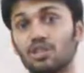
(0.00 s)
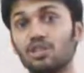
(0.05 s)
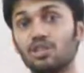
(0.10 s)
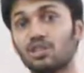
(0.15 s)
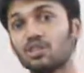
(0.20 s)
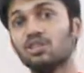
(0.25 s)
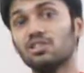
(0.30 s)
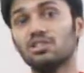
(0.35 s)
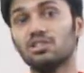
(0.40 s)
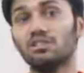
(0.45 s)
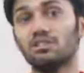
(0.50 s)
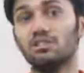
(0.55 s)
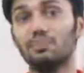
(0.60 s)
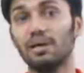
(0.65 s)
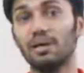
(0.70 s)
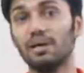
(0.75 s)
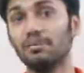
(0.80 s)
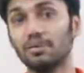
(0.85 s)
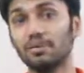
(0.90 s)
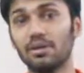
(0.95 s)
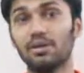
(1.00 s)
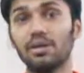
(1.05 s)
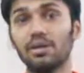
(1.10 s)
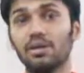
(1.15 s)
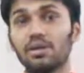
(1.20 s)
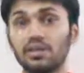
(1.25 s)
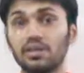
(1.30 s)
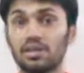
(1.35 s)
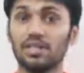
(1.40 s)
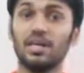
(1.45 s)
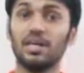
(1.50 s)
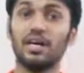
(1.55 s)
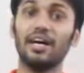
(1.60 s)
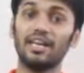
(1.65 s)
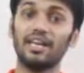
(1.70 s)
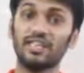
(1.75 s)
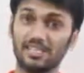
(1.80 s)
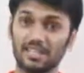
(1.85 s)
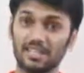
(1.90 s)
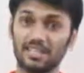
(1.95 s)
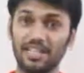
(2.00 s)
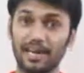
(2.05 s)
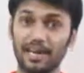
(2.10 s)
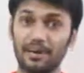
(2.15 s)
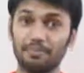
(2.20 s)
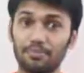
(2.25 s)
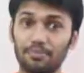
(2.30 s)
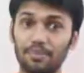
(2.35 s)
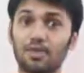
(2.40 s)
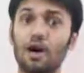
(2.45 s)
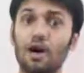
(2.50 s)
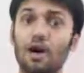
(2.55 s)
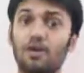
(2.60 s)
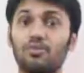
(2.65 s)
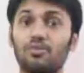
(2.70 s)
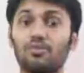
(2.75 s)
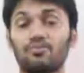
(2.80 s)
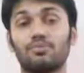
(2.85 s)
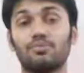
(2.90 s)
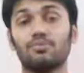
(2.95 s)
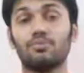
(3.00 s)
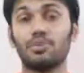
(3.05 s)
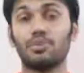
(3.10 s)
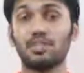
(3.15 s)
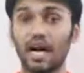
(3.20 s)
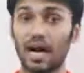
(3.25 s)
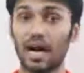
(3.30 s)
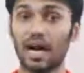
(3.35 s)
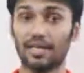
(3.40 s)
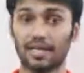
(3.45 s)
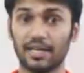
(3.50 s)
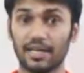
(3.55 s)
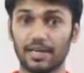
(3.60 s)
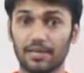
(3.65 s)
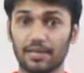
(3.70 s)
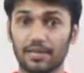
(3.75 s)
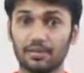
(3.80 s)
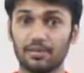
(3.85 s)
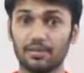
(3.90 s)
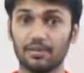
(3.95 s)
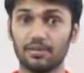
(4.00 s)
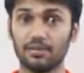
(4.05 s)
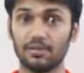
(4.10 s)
Just remember the example of Taka.